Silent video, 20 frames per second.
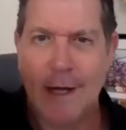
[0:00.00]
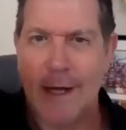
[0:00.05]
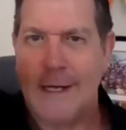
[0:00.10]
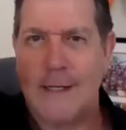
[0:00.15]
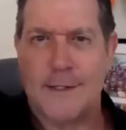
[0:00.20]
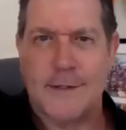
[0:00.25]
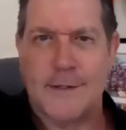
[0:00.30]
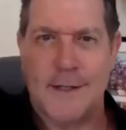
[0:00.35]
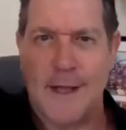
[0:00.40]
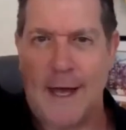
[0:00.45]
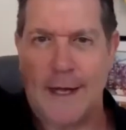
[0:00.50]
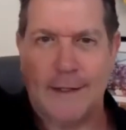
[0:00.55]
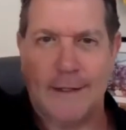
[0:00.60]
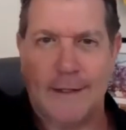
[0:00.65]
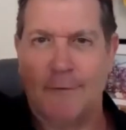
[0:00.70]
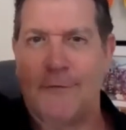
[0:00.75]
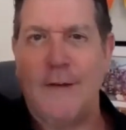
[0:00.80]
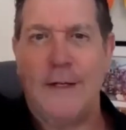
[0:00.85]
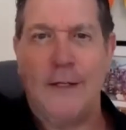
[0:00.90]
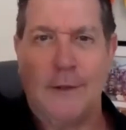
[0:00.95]
It's that
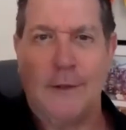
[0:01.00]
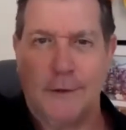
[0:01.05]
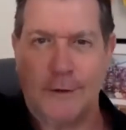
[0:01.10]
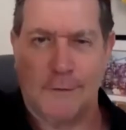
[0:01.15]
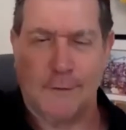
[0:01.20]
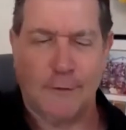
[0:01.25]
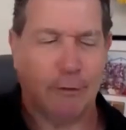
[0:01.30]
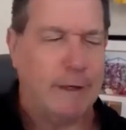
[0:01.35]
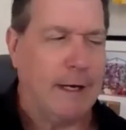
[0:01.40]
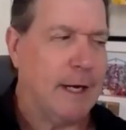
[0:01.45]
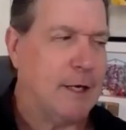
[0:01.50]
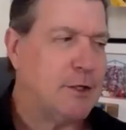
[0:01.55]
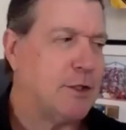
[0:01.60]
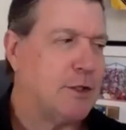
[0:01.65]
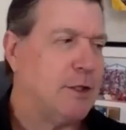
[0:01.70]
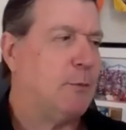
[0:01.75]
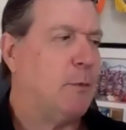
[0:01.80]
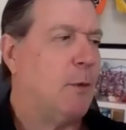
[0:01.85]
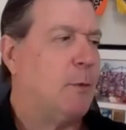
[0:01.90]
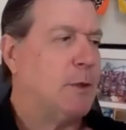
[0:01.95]
field of
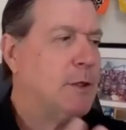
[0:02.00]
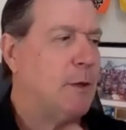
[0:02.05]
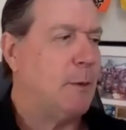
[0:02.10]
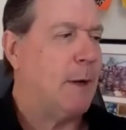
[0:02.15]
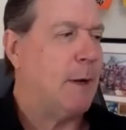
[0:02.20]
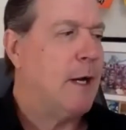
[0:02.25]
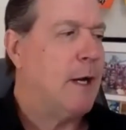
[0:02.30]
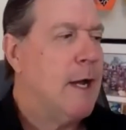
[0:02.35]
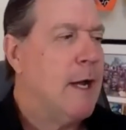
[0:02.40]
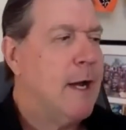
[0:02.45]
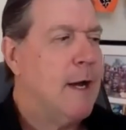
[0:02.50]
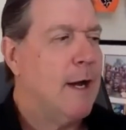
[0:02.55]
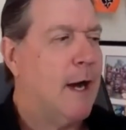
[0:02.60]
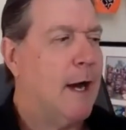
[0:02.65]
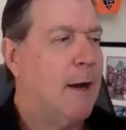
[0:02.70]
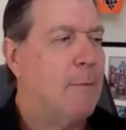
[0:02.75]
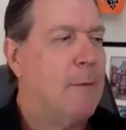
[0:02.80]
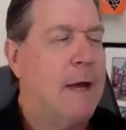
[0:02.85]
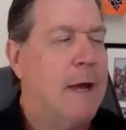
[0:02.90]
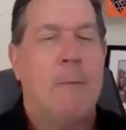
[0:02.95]
creation. What we're talking
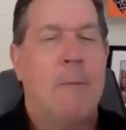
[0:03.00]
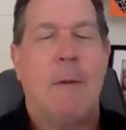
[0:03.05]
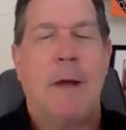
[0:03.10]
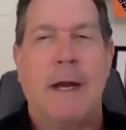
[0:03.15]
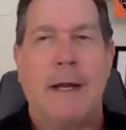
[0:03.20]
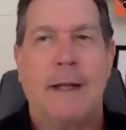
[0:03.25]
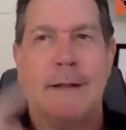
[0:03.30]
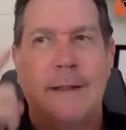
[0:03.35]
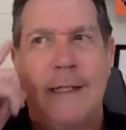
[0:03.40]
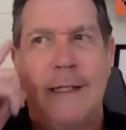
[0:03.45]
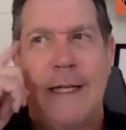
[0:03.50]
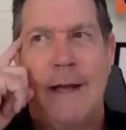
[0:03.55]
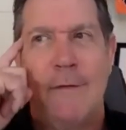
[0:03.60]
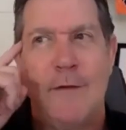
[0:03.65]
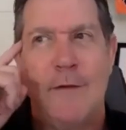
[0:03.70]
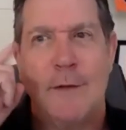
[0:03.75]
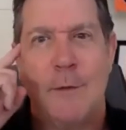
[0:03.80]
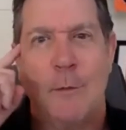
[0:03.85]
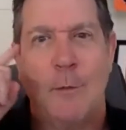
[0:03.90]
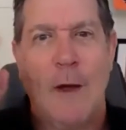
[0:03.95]
about, but it
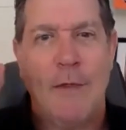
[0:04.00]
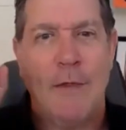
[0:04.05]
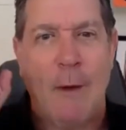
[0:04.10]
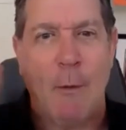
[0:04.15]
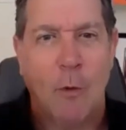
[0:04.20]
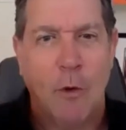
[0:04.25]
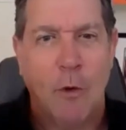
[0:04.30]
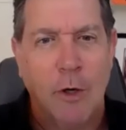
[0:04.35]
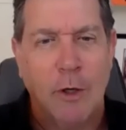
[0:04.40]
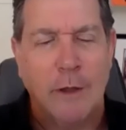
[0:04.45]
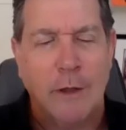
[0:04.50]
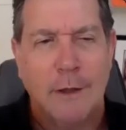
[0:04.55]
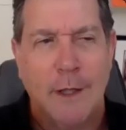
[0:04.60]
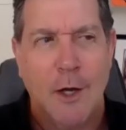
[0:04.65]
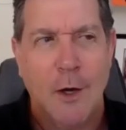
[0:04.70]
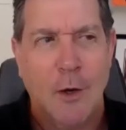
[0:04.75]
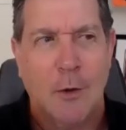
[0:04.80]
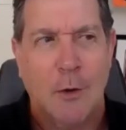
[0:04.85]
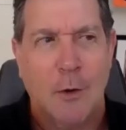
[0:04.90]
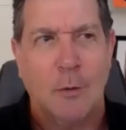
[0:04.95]
gives the word
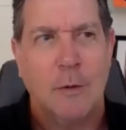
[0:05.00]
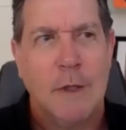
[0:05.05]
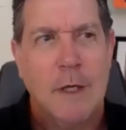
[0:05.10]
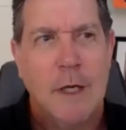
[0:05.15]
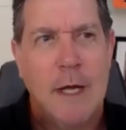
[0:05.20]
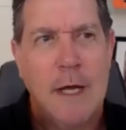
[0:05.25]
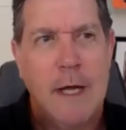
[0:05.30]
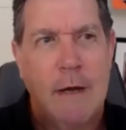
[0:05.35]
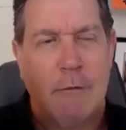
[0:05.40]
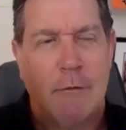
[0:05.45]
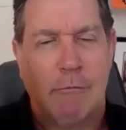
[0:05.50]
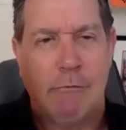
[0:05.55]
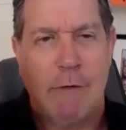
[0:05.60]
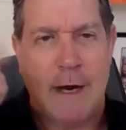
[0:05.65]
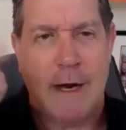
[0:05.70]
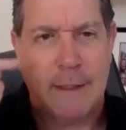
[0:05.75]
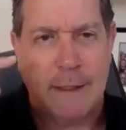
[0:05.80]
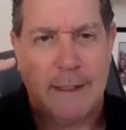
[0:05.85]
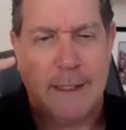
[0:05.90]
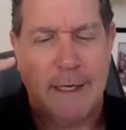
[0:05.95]
alone
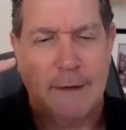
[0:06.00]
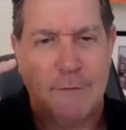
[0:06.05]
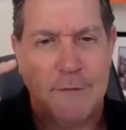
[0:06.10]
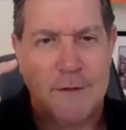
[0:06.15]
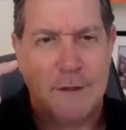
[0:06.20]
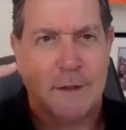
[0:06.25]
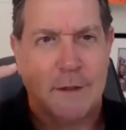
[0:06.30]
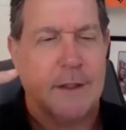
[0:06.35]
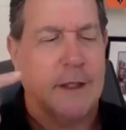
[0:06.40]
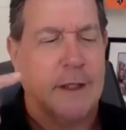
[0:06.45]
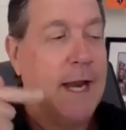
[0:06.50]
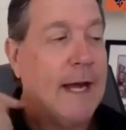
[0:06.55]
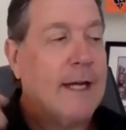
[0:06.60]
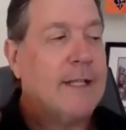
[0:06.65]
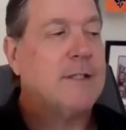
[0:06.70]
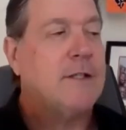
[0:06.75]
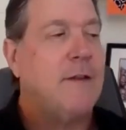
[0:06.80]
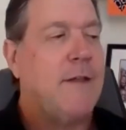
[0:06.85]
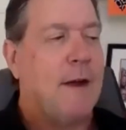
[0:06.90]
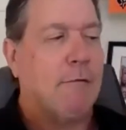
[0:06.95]

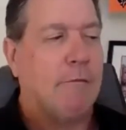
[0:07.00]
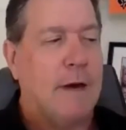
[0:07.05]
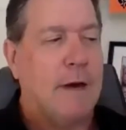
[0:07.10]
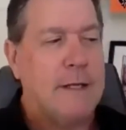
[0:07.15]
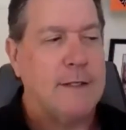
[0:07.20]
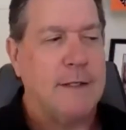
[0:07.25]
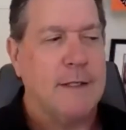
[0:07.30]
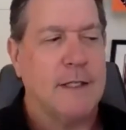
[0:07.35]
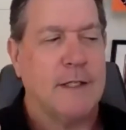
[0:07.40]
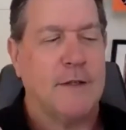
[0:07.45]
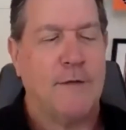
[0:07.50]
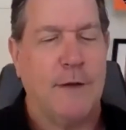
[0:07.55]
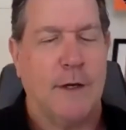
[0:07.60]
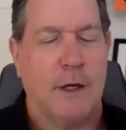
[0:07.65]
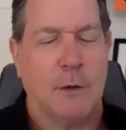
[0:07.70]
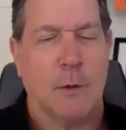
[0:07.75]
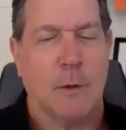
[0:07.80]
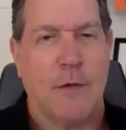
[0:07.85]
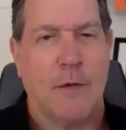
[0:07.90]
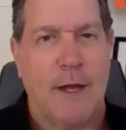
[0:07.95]
connects to that resonance
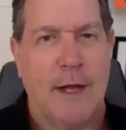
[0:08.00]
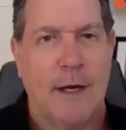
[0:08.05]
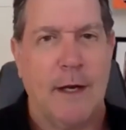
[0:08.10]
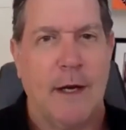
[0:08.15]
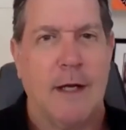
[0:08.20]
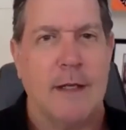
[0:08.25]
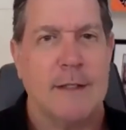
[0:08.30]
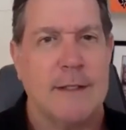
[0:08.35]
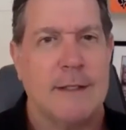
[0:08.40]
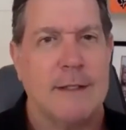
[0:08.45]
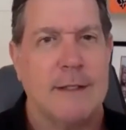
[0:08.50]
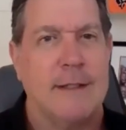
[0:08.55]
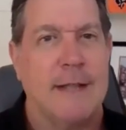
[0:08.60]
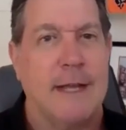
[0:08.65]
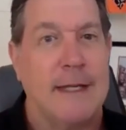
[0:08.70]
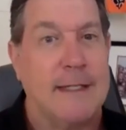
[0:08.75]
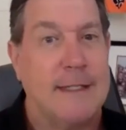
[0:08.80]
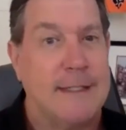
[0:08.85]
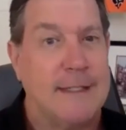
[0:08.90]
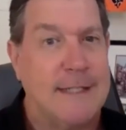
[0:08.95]
field within us,
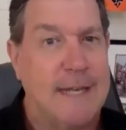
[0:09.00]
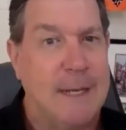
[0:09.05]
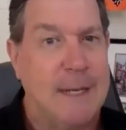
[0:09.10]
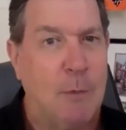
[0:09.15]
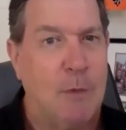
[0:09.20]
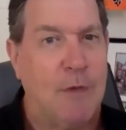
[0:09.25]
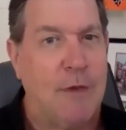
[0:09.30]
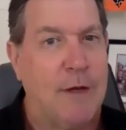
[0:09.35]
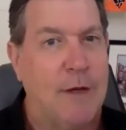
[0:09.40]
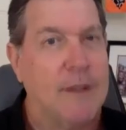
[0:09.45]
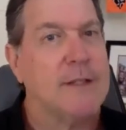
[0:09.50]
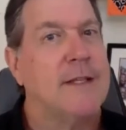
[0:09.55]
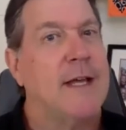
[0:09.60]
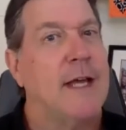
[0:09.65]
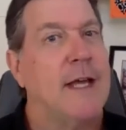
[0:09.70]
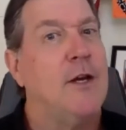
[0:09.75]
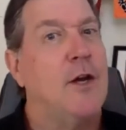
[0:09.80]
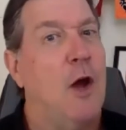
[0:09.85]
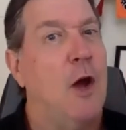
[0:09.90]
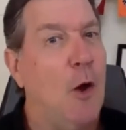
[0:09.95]
that steep within us,
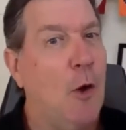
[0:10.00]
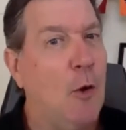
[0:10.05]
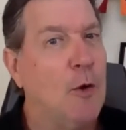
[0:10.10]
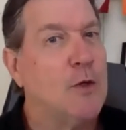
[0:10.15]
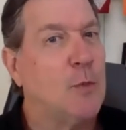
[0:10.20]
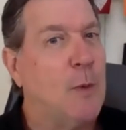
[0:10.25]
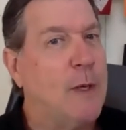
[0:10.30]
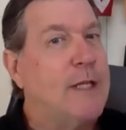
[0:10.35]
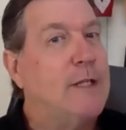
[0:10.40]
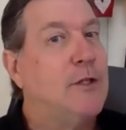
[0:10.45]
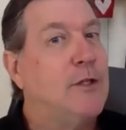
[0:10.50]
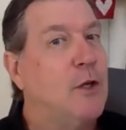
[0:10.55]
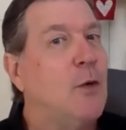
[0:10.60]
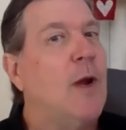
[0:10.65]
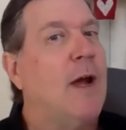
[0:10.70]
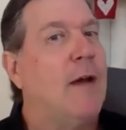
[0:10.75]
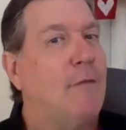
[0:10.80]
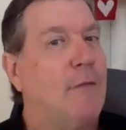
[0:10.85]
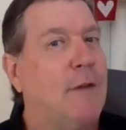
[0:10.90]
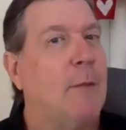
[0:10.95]
that knows we do
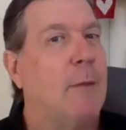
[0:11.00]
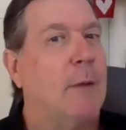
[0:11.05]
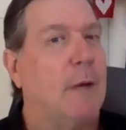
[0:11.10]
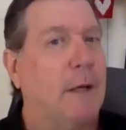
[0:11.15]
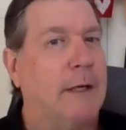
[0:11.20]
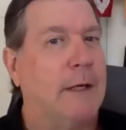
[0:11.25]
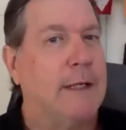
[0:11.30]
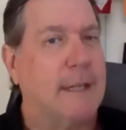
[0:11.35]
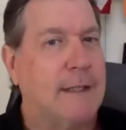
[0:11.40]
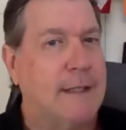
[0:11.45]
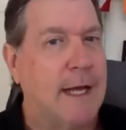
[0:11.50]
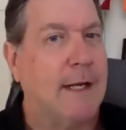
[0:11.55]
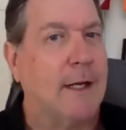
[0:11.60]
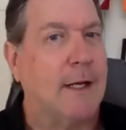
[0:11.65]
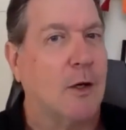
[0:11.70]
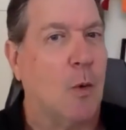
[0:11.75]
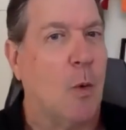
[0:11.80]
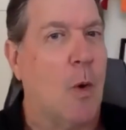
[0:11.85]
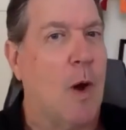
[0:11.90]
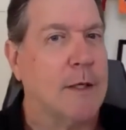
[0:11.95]
have the ability to take a
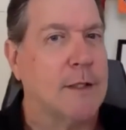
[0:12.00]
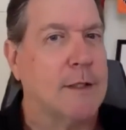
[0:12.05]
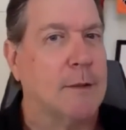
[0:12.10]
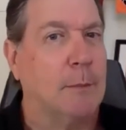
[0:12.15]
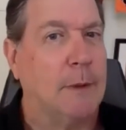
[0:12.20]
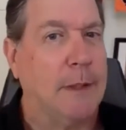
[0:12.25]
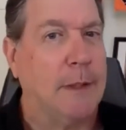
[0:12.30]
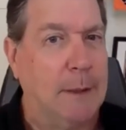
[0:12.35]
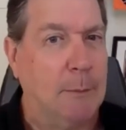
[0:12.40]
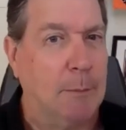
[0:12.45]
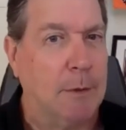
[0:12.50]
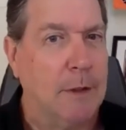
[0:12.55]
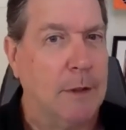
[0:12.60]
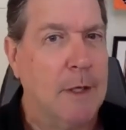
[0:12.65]
quantum leap,